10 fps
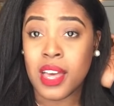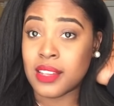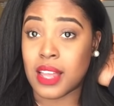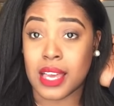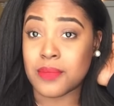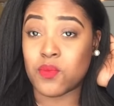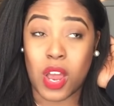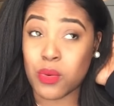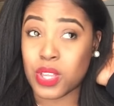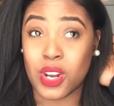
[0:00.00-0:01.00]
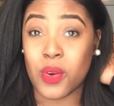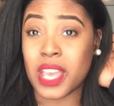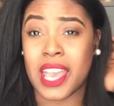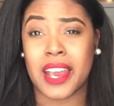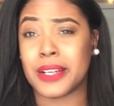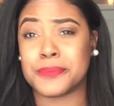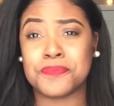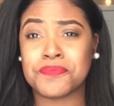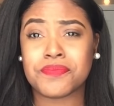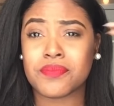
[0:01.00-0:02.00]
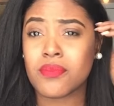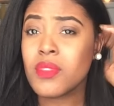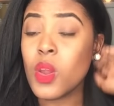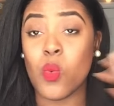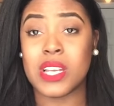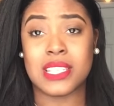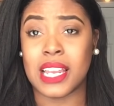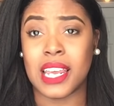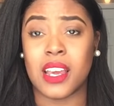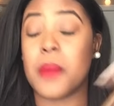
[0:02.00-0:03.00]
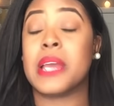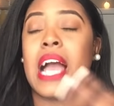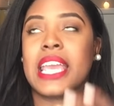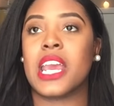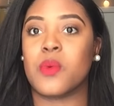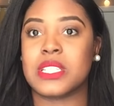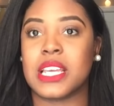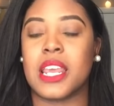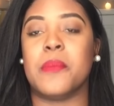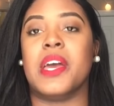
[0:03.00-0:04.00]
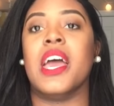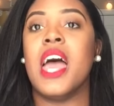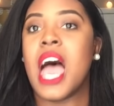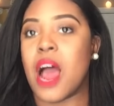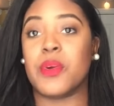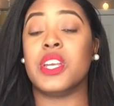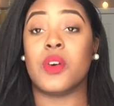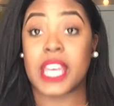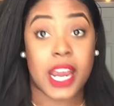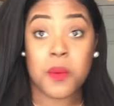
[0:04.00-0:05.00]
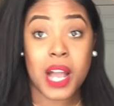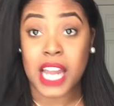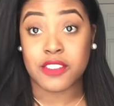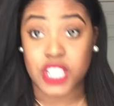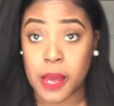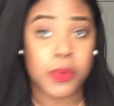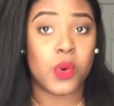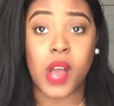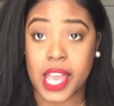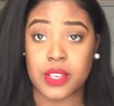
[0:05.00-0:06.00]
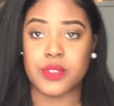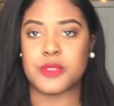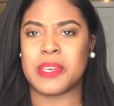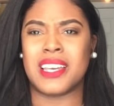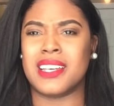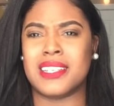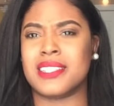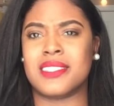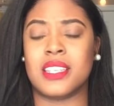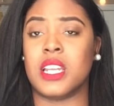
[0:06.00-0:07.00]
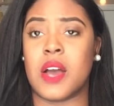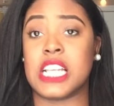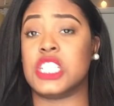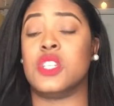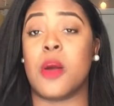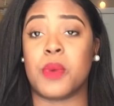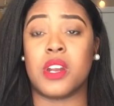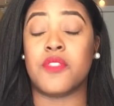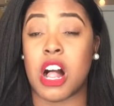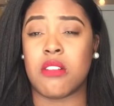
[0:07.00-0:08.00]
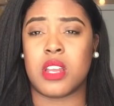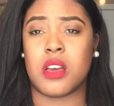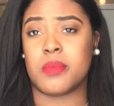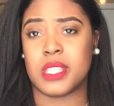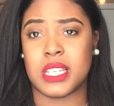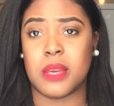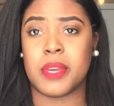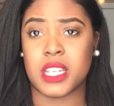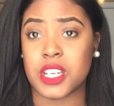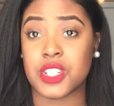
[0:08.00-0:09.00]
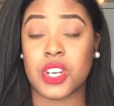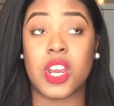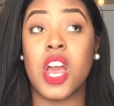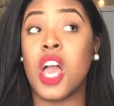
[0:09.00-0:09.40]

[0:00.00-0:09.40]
Like, I really don't care what's in it. I mean, I care what's in it, but I really don't care what kind of shampoo I use because, you know, I just know I'm going to follow it up with a deep conditioner.